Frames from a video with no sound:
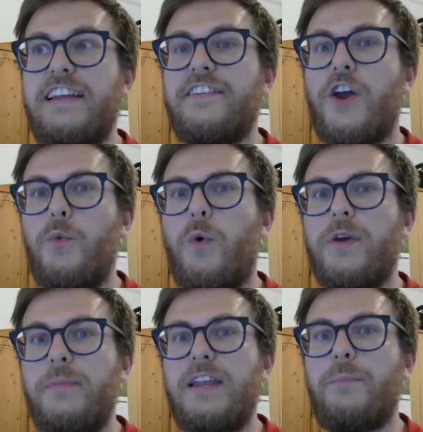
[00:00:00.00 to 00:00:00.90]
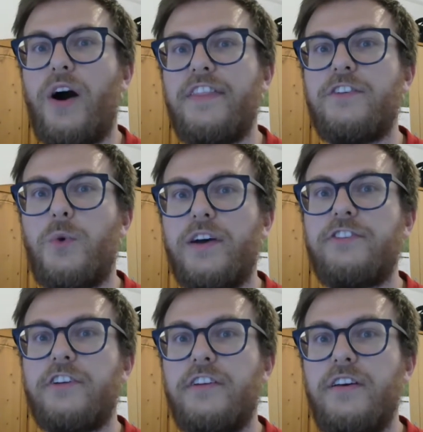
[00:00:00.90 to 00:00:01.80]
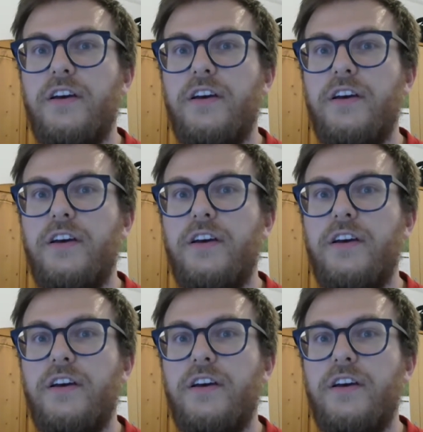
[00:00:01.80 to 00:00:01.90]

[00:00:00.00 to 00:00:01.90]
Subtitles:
need to know what we mean by this question.